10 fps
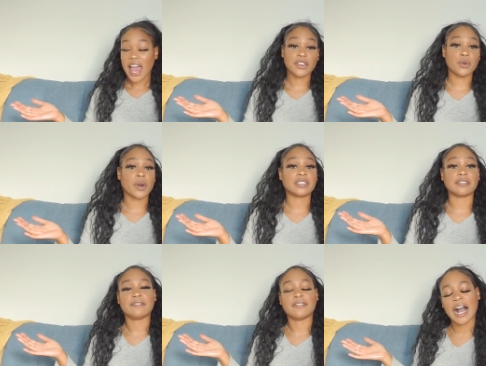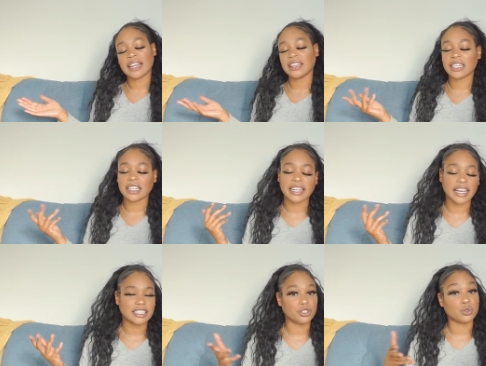and you are divinely
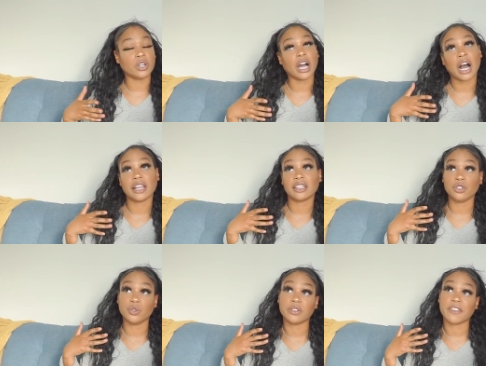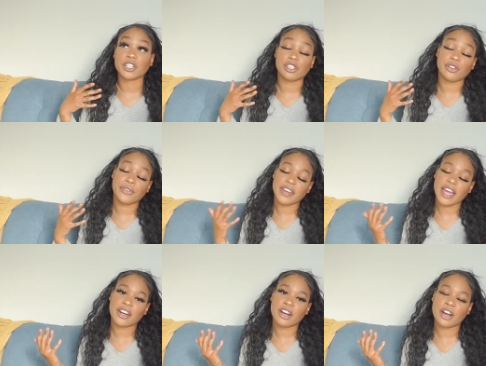connected to God, the universe, the
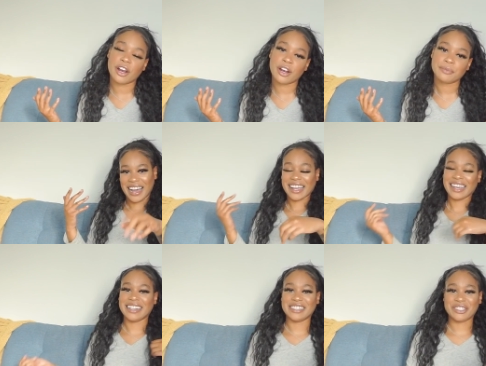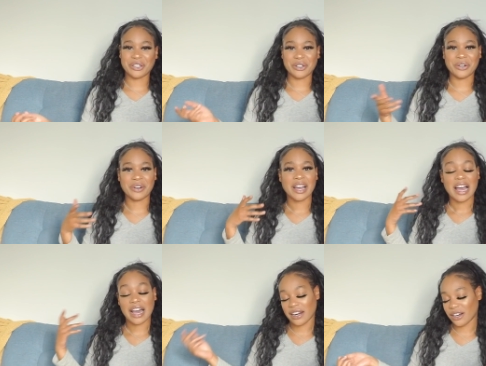creator. I get into
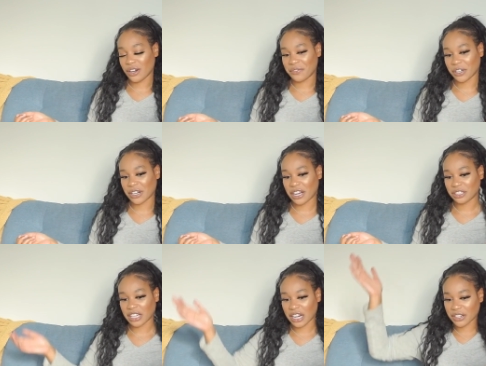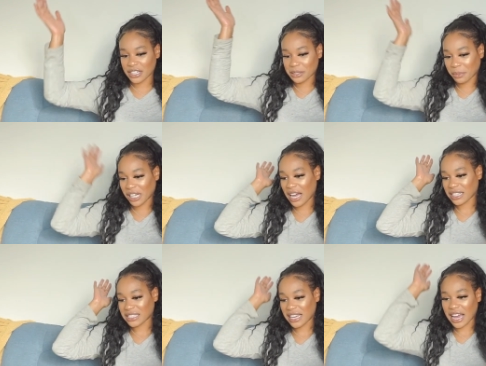how to know if your crown chakra is
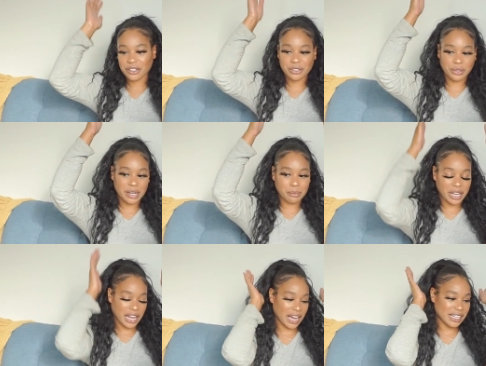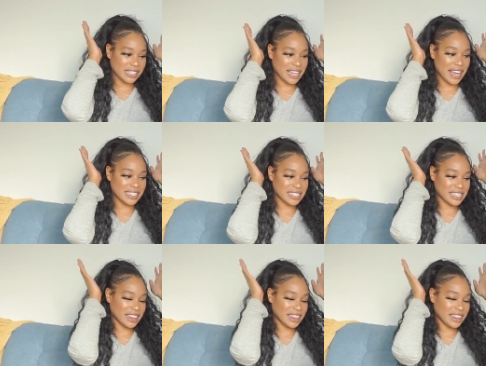blocked, how to unblock it, and just a